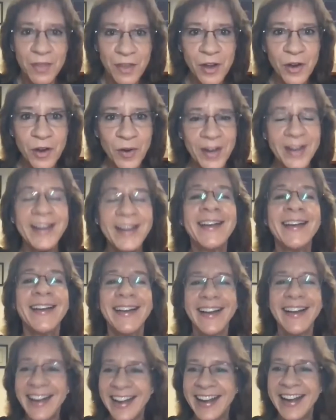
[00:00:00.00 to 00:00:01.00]
theory,
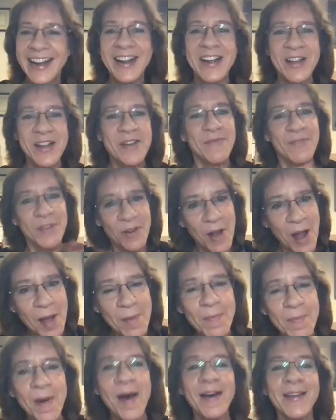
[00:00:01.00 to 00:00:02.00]
if your
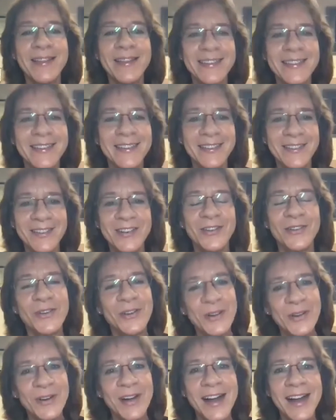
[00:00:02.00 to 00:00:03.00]
hypothesis is
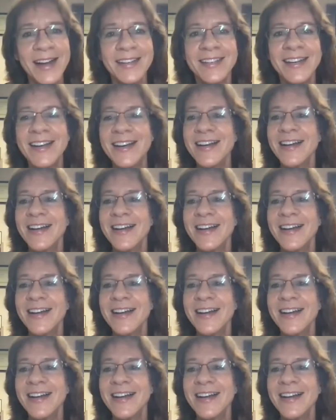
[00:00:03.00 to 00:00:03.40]
correct,